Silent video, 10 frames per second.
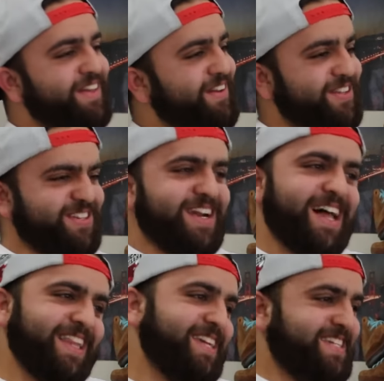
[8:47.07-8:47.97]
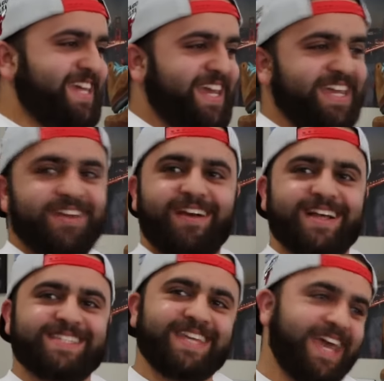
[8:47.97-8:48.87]
those are not legit, you
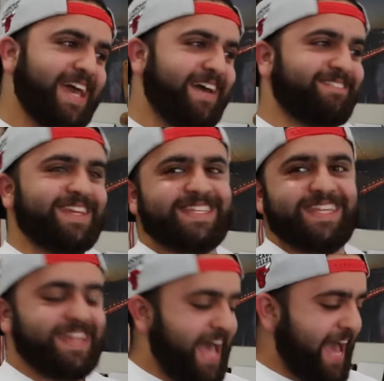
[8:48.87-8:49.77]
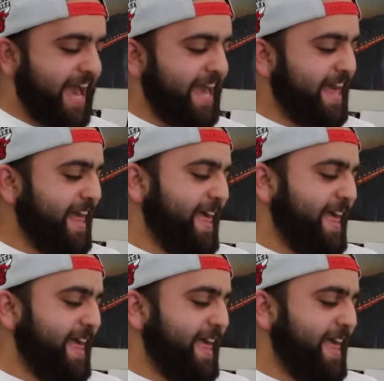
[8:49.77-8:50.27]
got scammed, this and that.